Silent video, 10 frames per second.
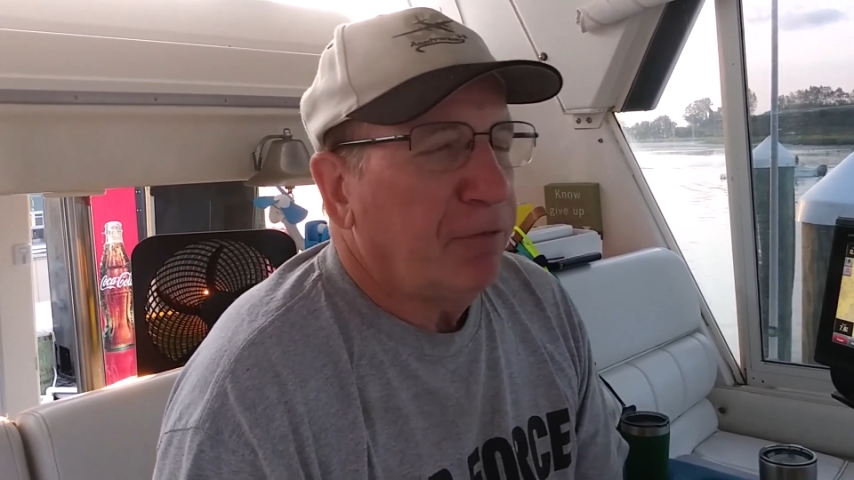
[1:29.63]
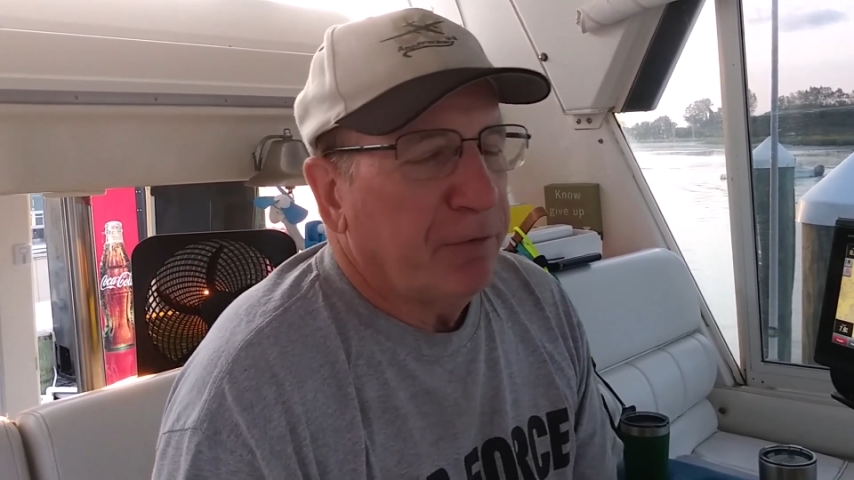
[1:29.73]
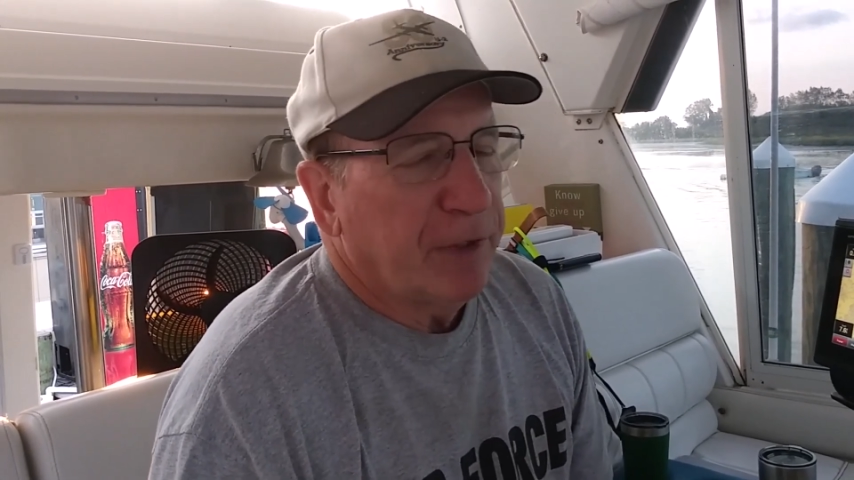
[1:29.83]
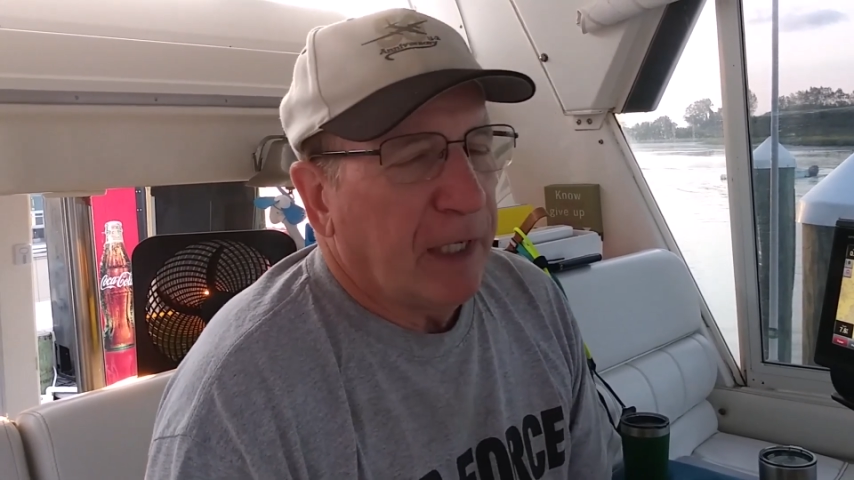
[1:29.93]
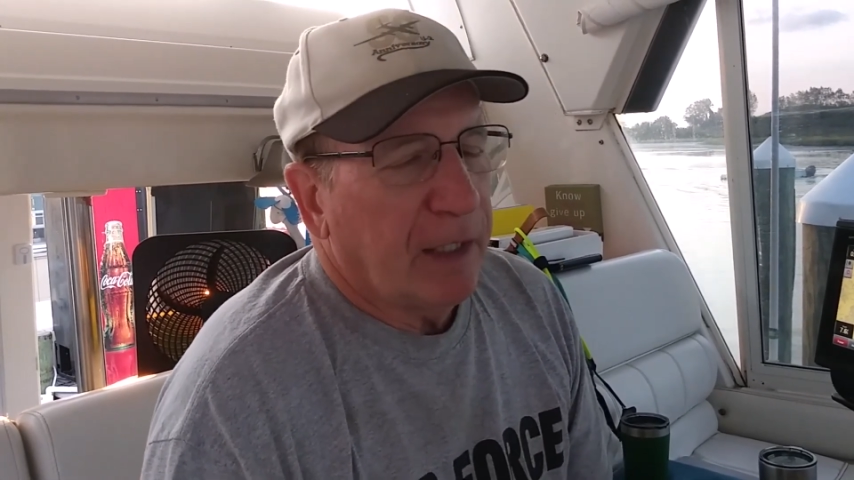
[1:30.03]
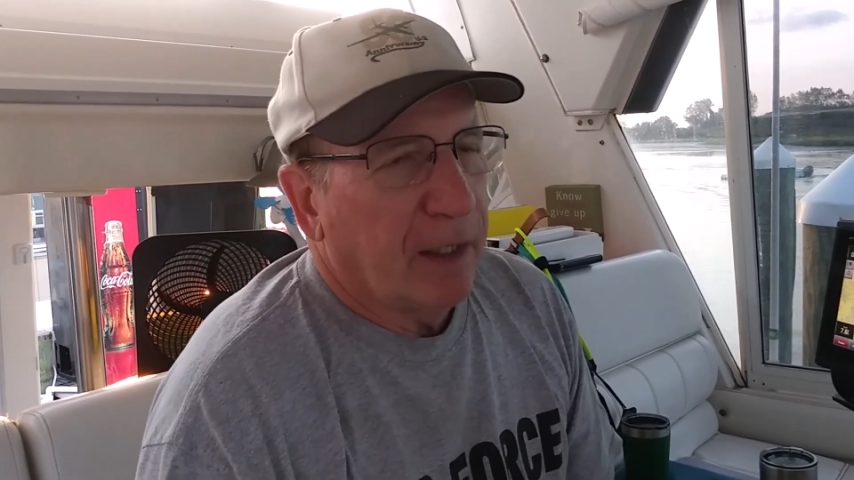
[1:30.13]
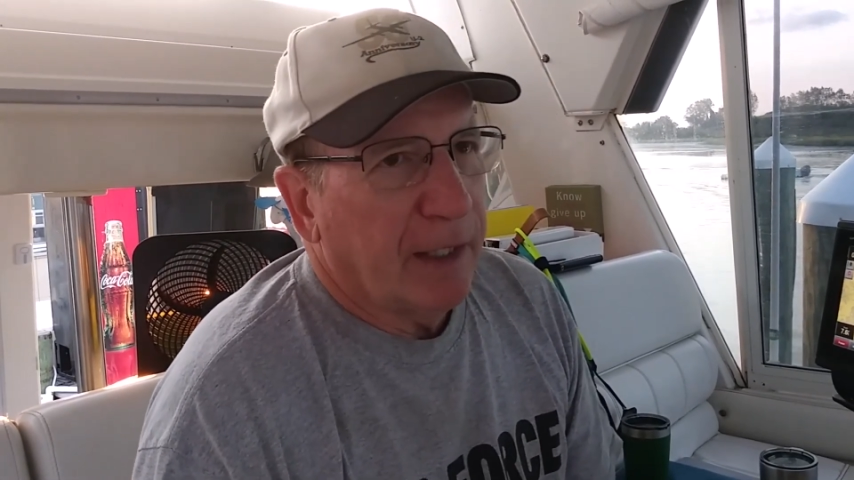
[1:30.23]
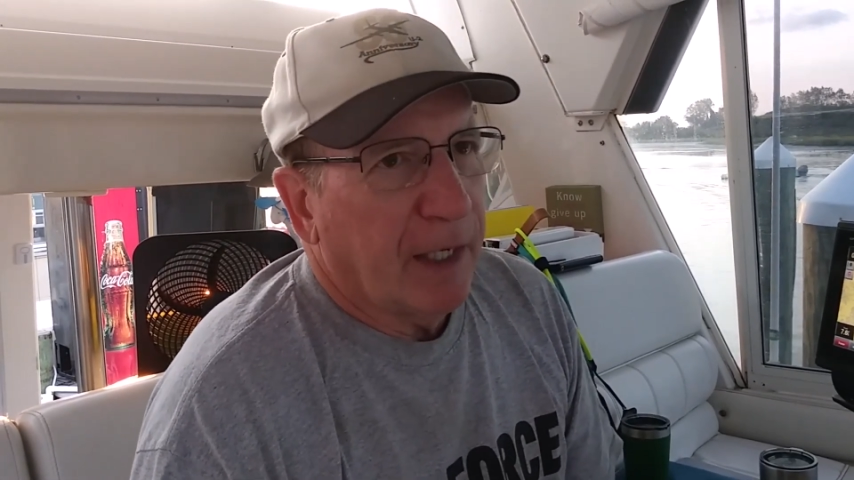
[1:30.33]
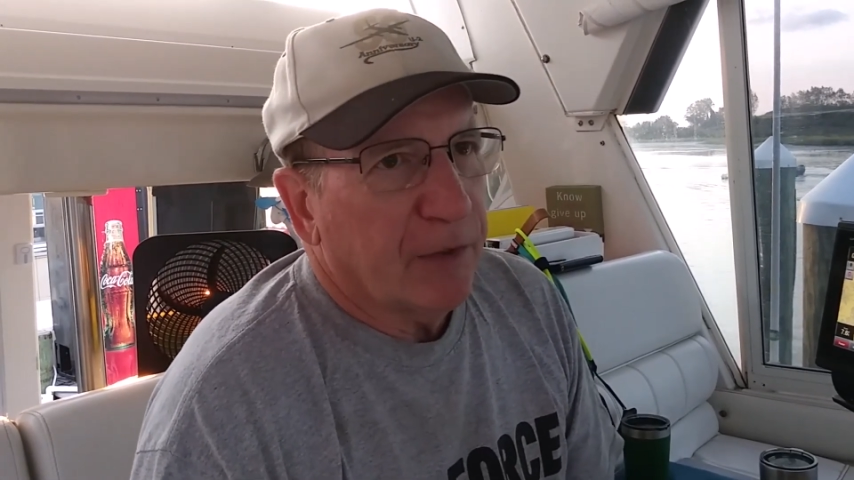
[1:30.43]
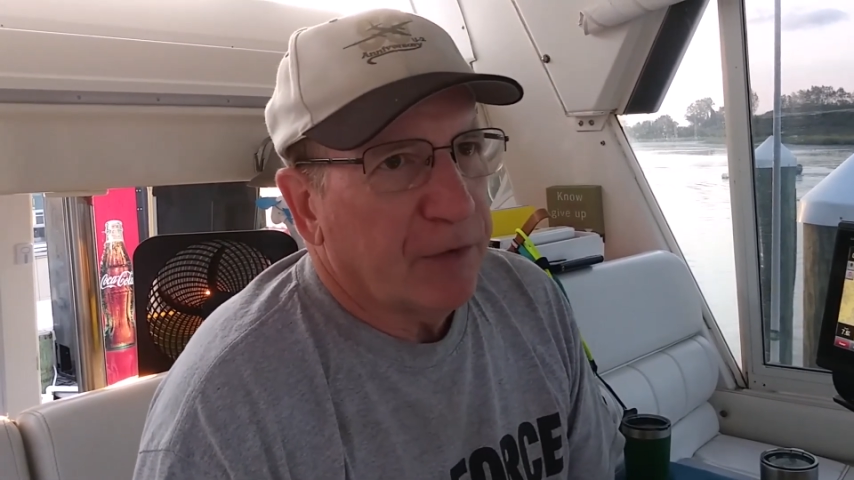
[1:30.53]
of an
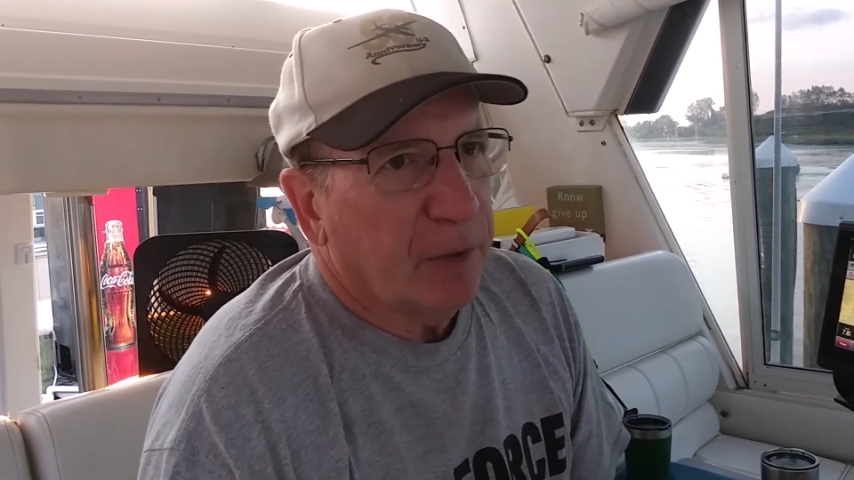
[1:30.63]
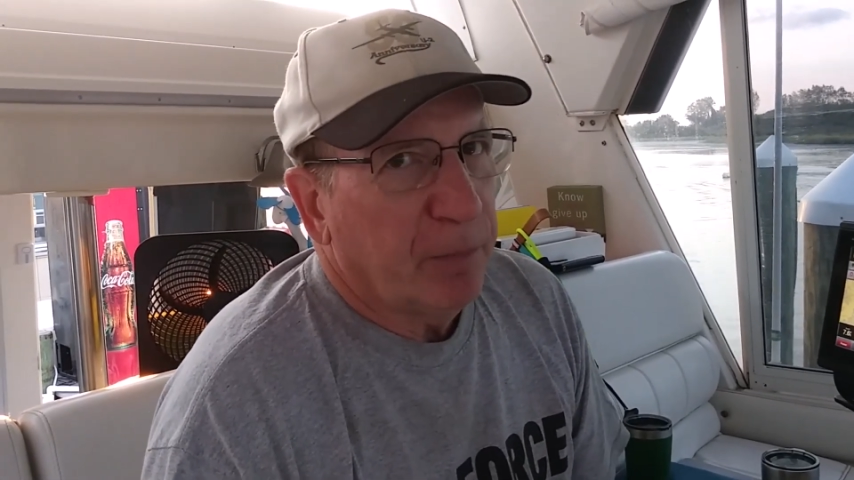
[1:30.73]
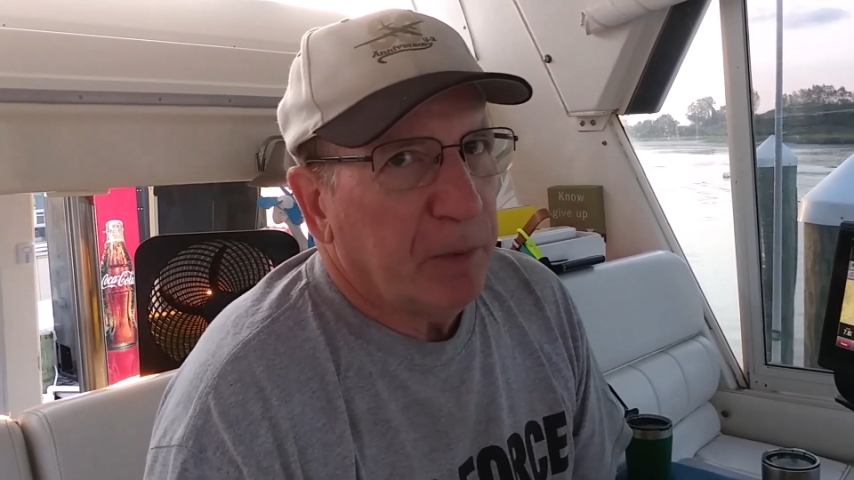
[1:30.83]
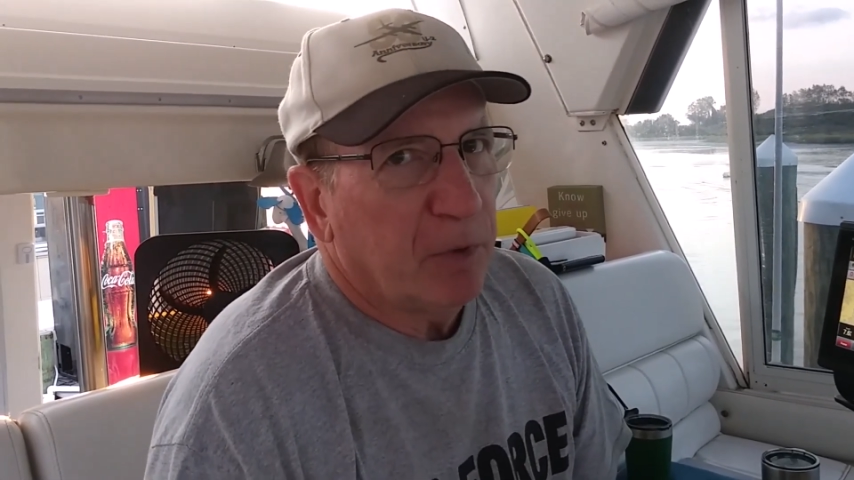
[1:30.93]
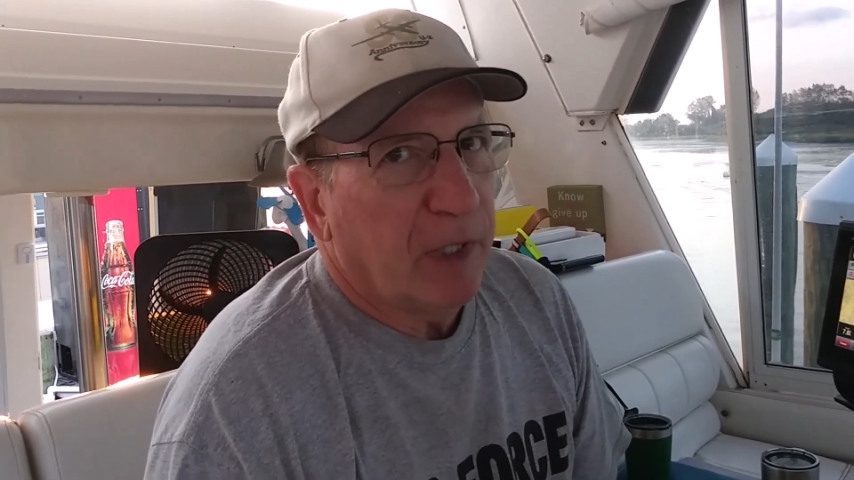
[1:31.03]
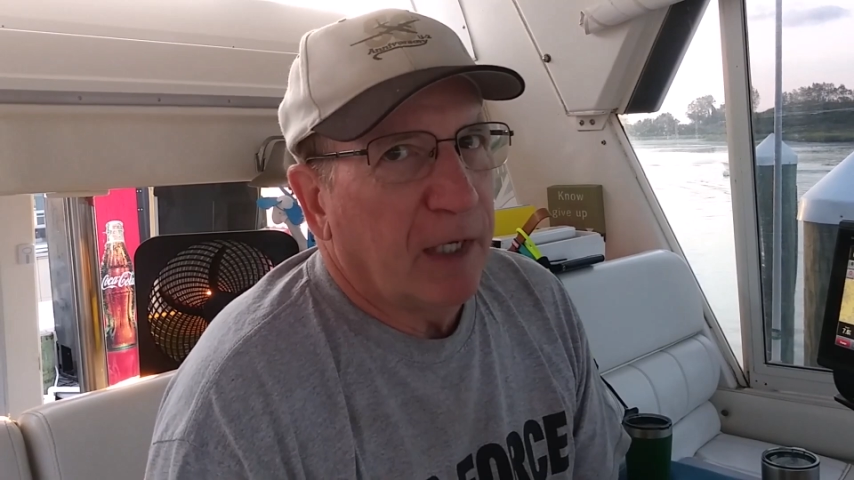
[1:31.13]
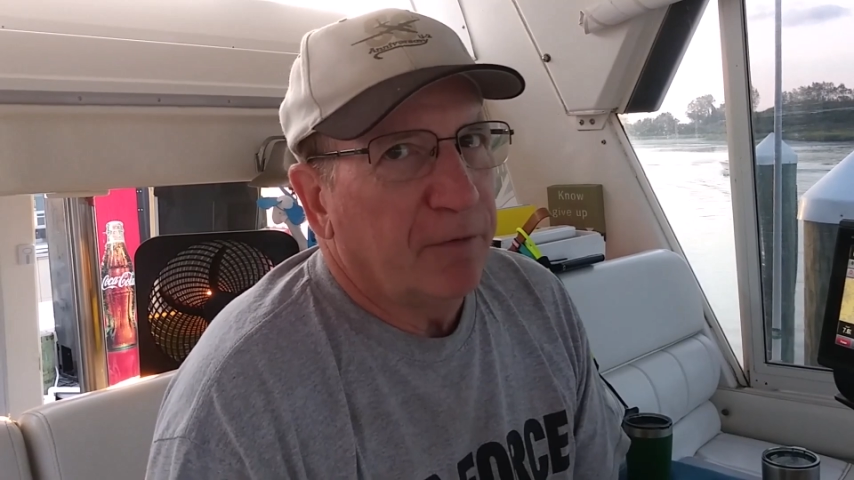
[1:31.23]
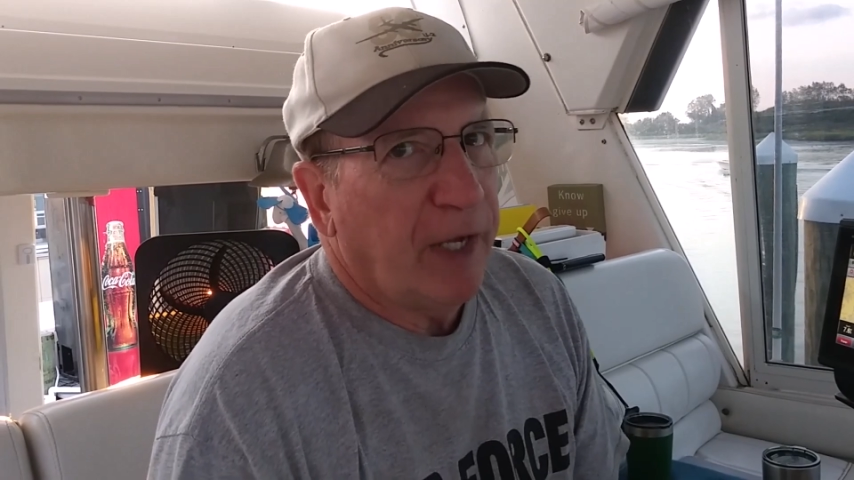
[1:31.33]
AIS. Some people have